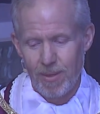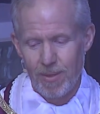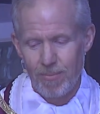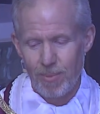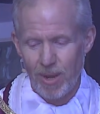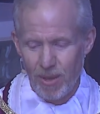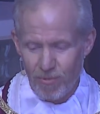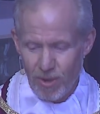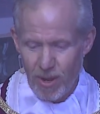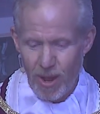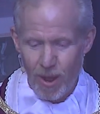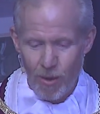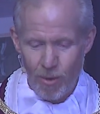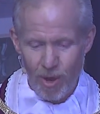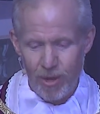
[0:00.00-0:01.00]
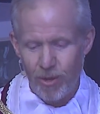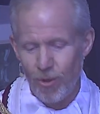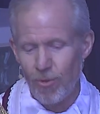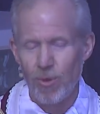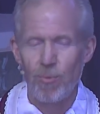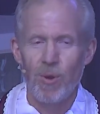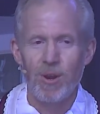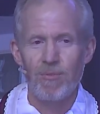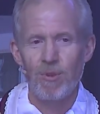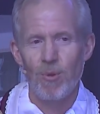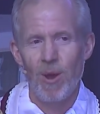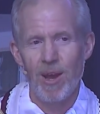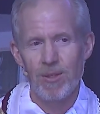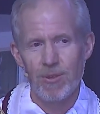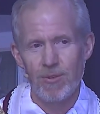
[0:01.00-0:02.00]
But even now, I know that whatever you
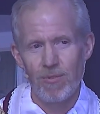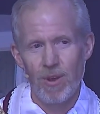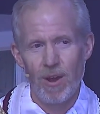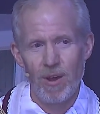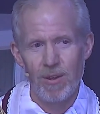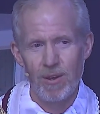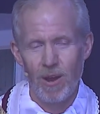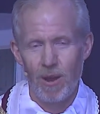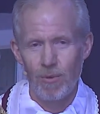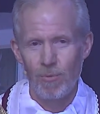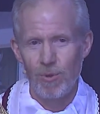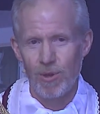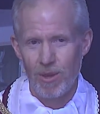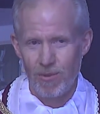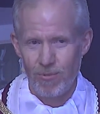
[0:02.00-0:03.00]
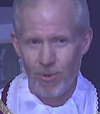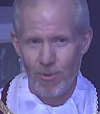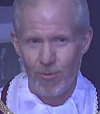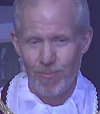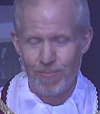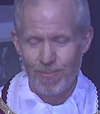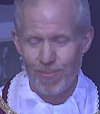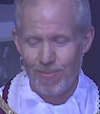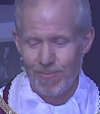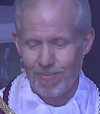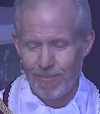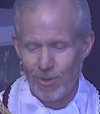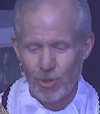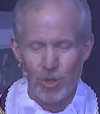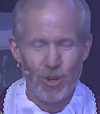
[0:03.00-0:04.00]
ask of God, God will give you.
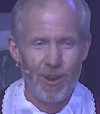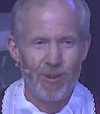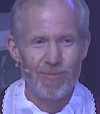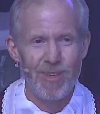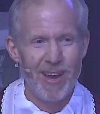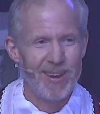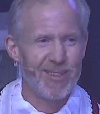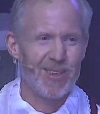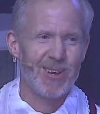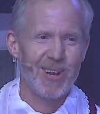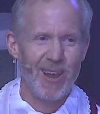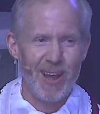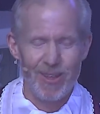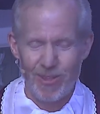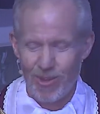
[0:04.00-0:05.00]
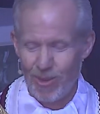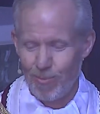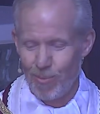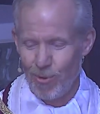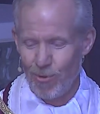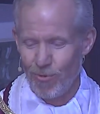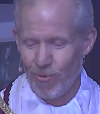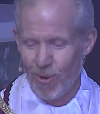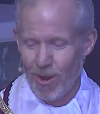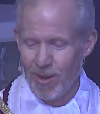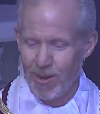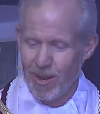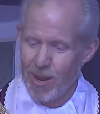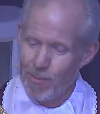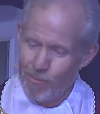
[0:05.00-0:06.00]
Don't you love that? It's a classic move, right?
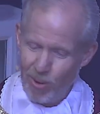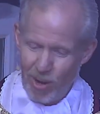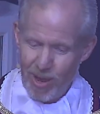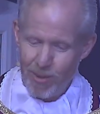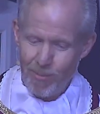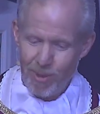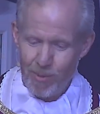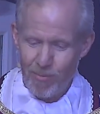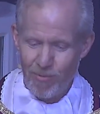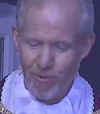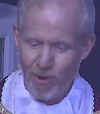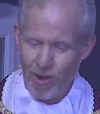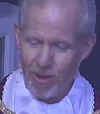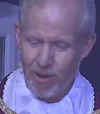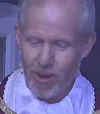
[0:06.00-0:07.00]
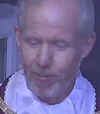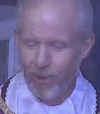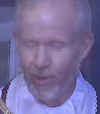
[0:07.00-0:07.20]
Blame him for not coming